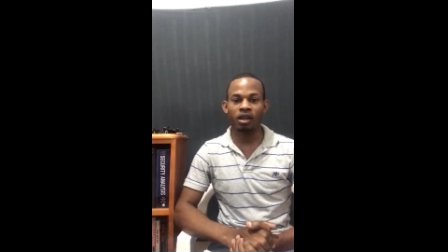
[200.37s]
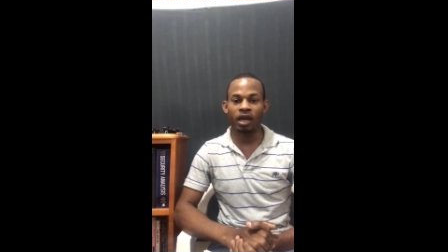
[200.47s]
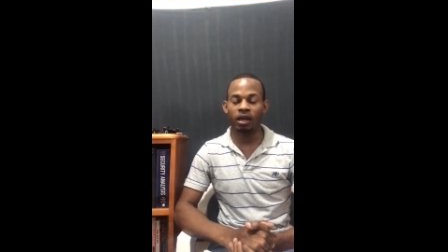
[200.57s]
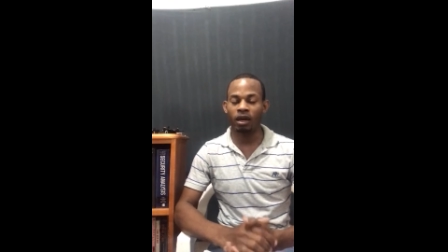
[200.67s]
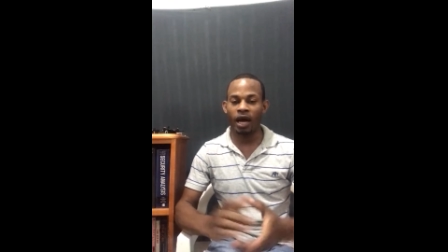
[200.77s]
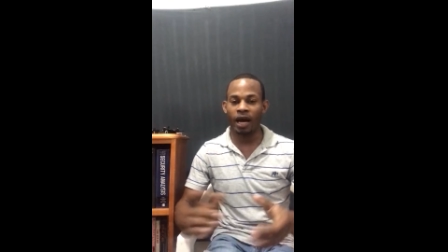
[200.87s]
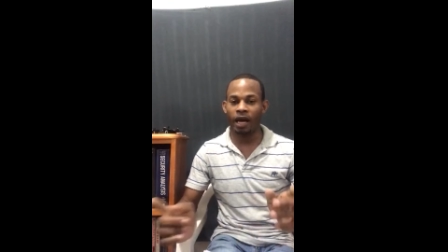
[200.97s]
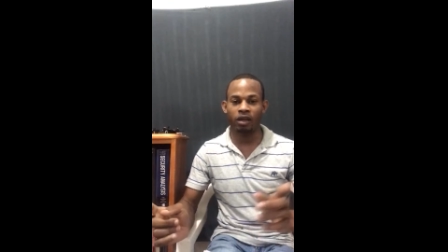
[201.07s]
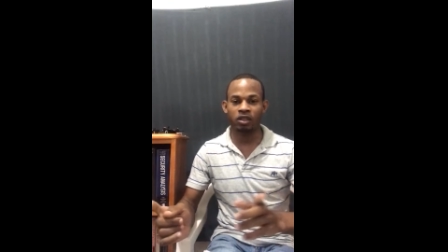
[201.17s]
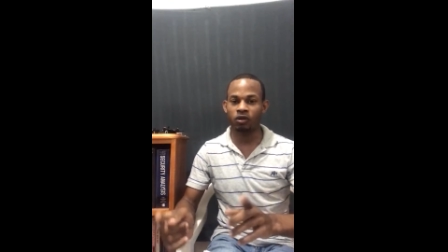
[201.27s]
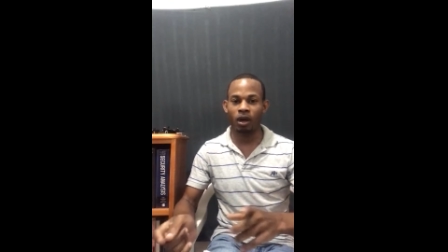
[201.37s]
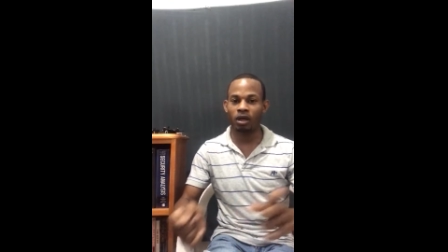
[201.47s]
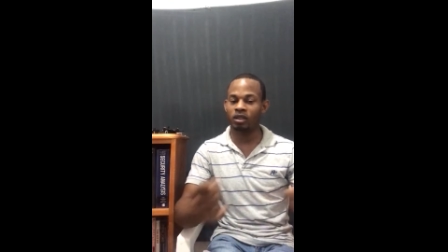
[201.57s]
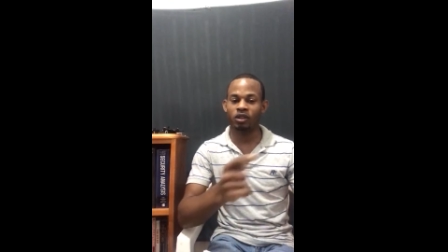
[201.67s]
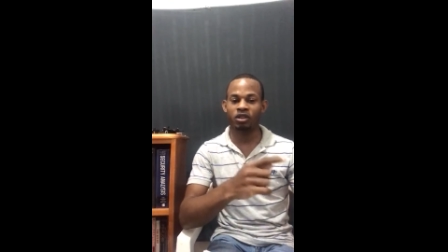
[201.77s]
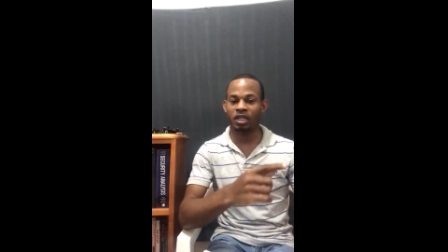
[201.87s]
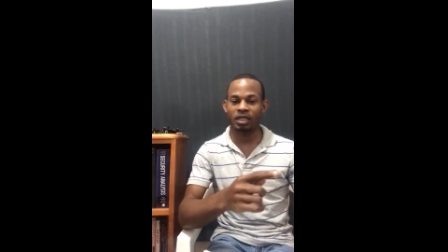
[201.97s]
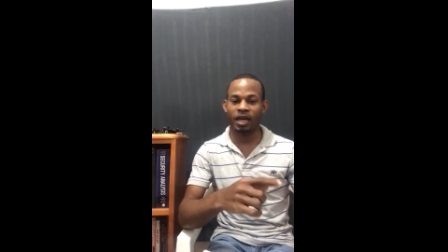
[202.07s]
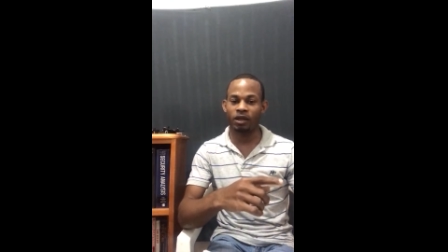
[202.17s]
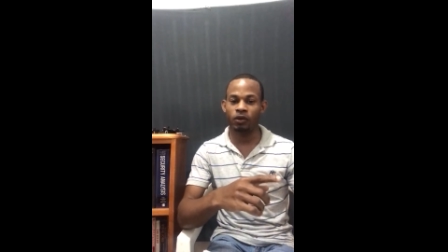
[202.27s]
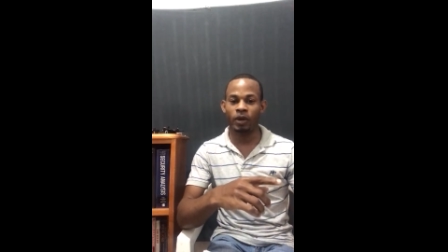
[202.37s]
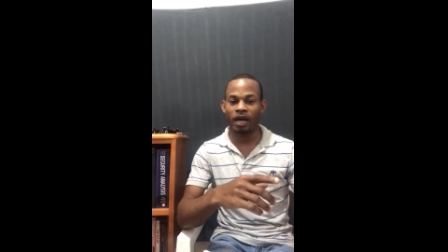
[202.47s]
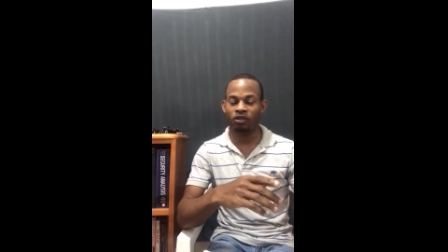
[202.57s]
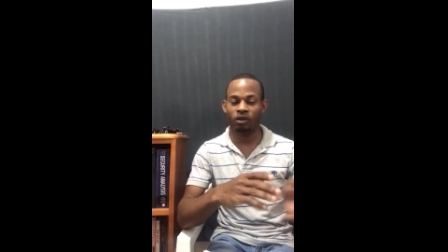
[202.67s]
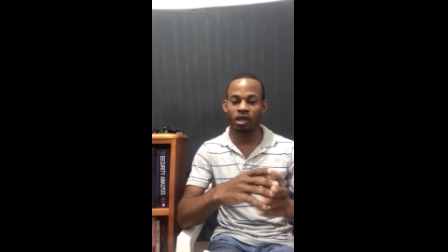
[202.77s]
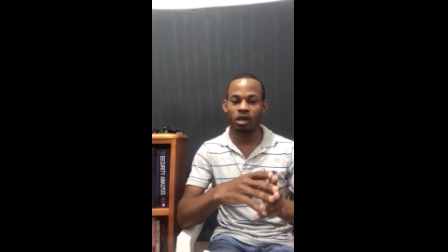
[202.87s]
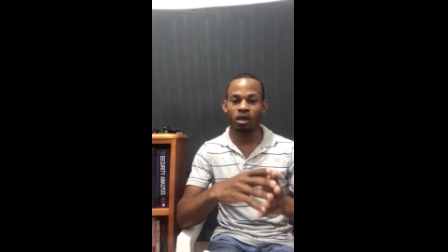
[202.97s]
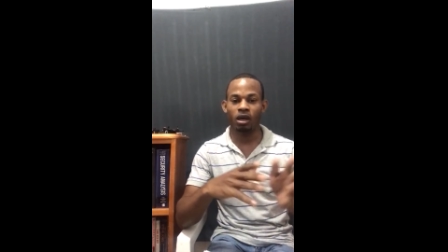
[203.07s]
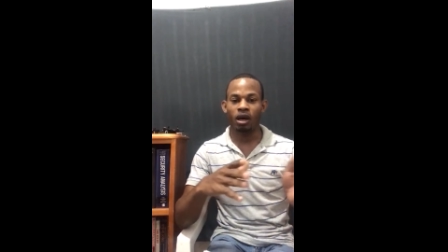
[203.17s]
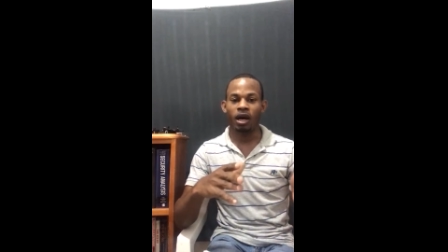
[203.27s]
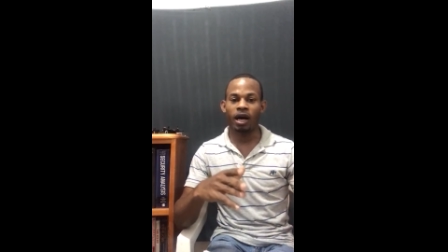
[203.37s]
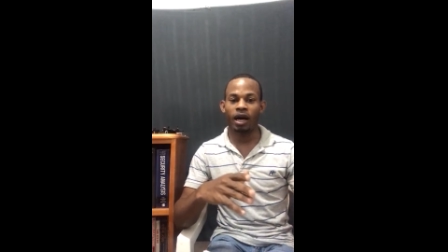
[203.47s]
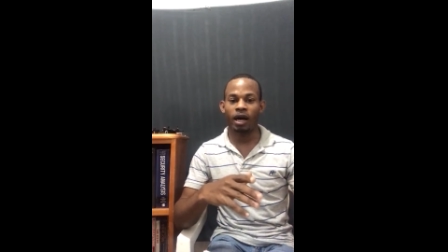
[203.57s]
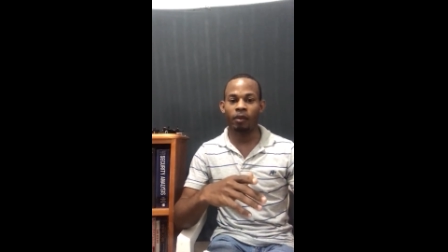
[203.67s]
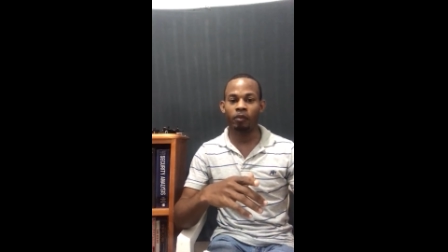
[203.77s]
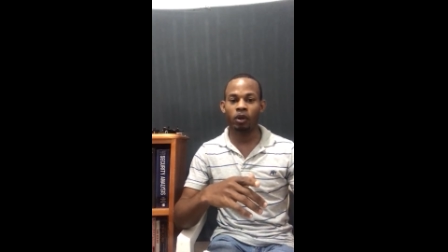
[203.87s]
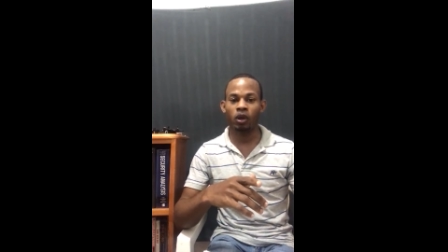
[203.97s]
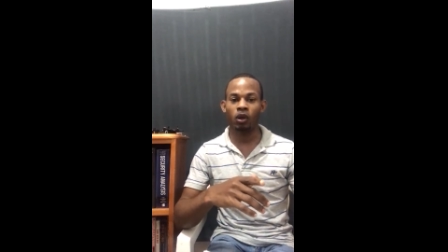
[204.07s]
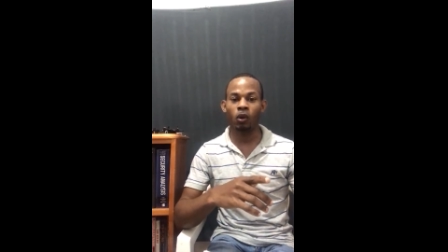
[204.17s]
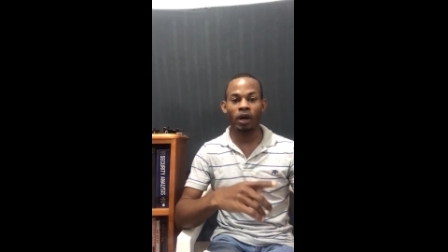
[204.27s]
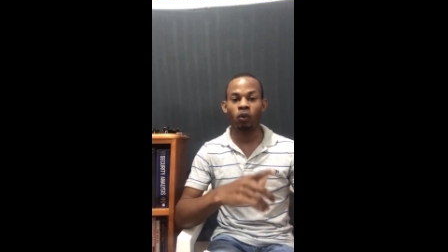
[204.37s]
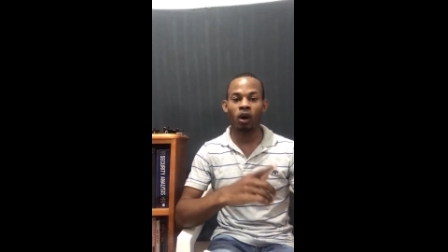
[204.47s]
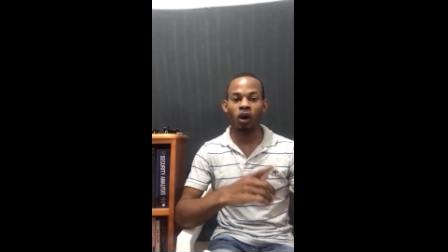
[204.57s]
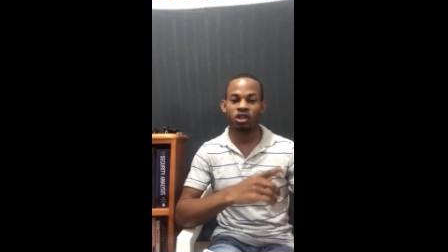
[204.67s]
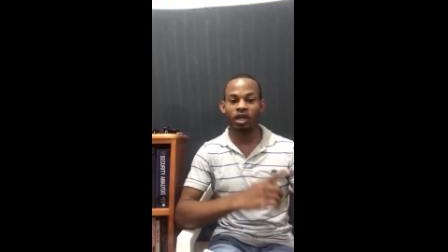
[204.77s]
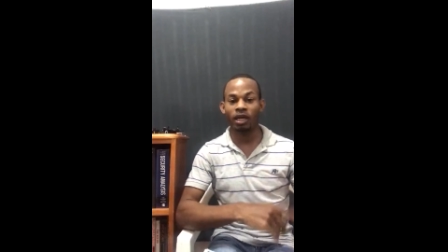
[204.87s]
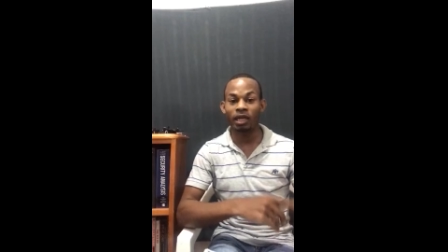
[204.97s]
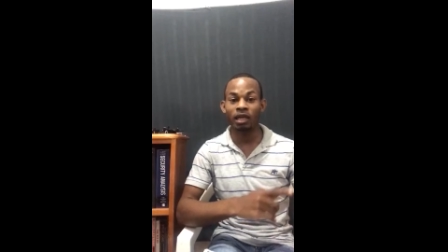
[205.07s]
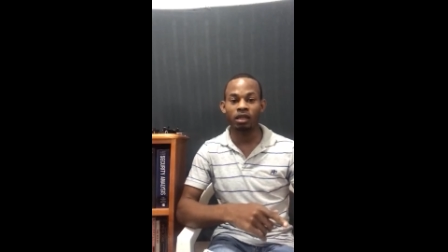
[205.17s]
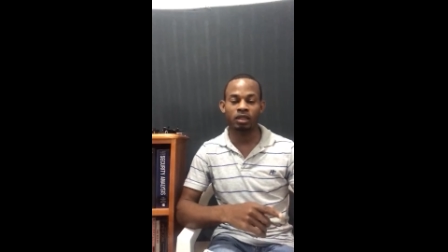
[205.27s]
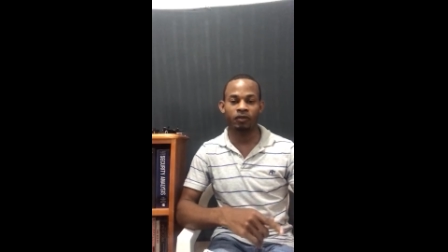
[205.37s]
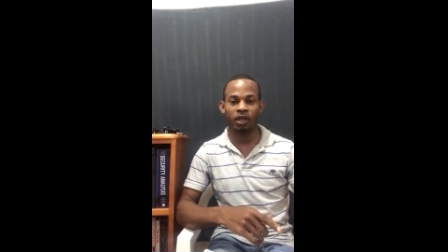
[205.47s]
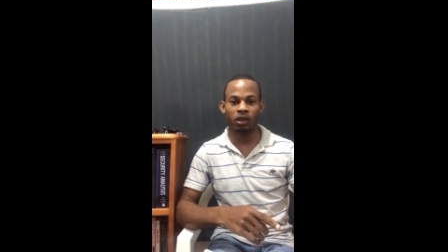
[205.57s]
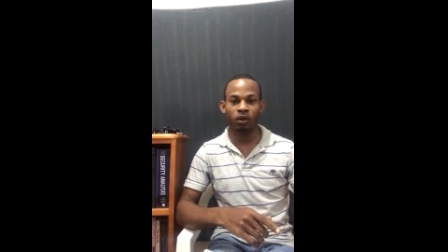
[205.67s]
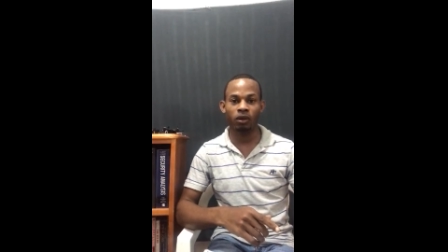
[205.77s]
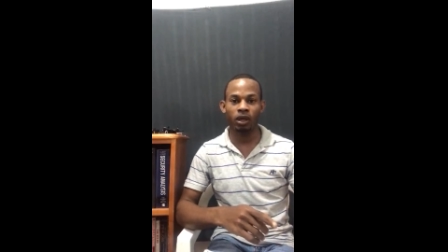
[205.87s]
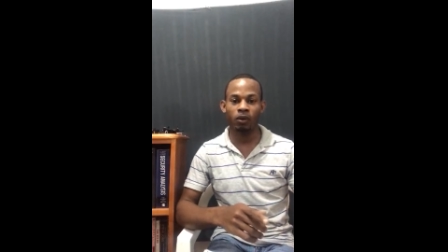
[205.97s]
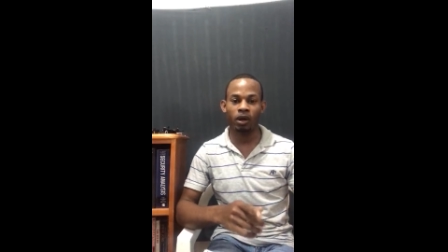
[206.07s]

then I strongly suggest that you actually go and watch Kalila's video,